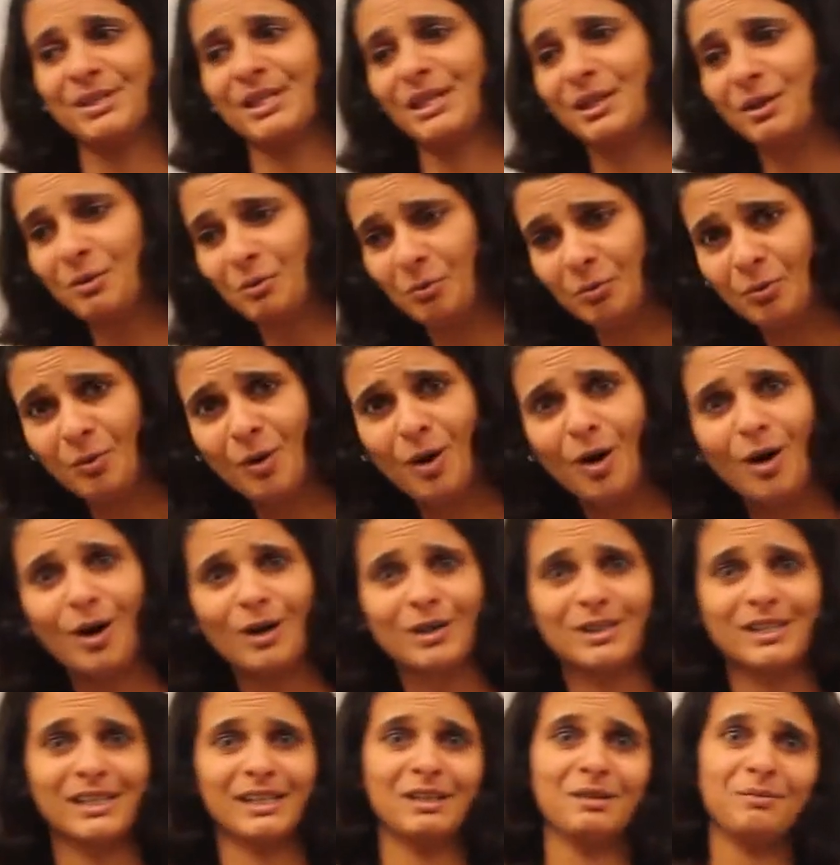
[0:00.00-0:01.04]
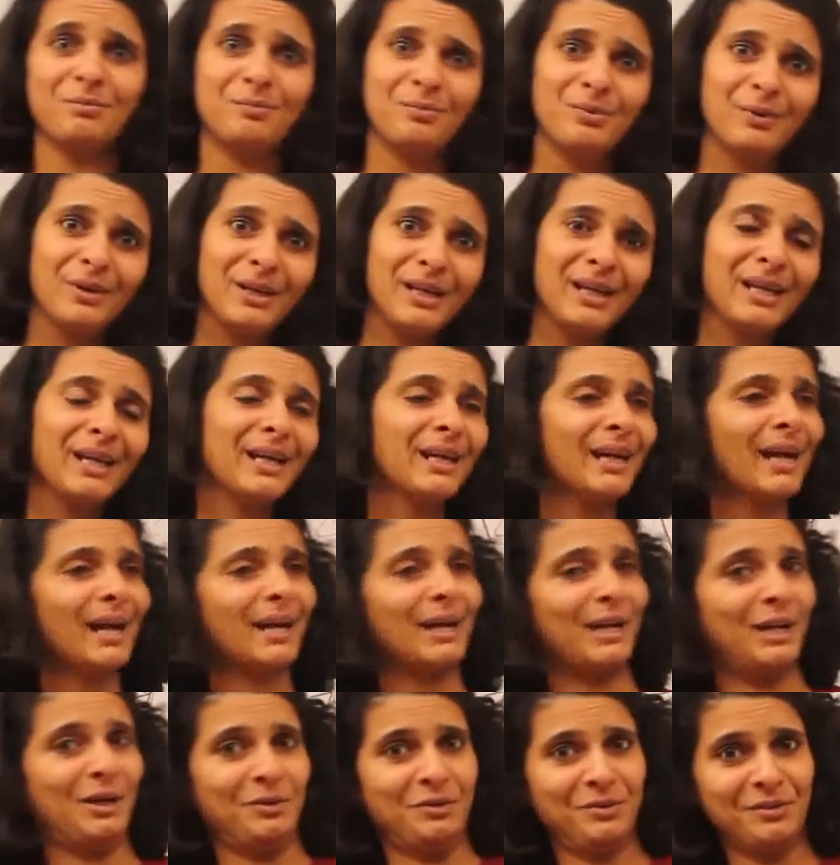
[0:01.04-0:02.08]
Take a walk, take a break,
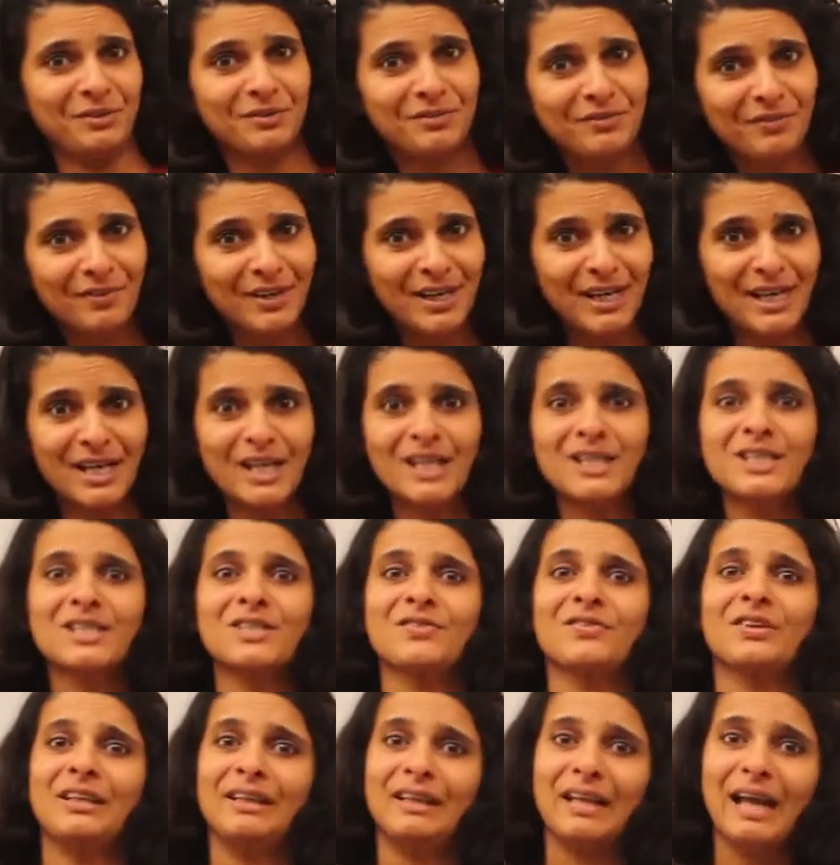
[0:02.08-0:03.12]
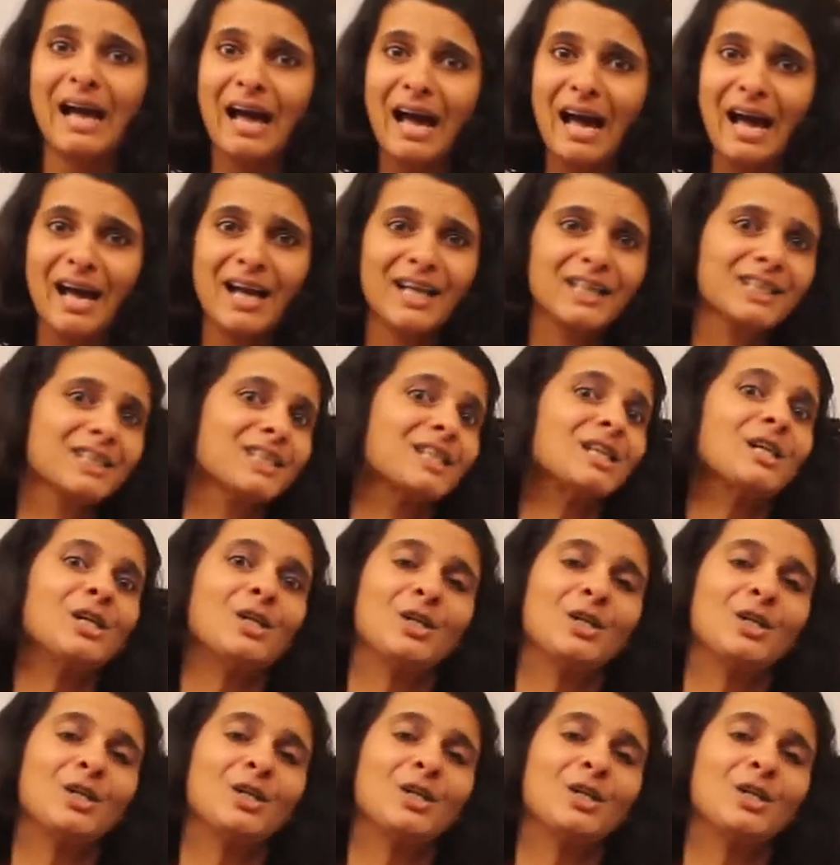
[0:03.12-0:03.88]
hang out with friends, relax,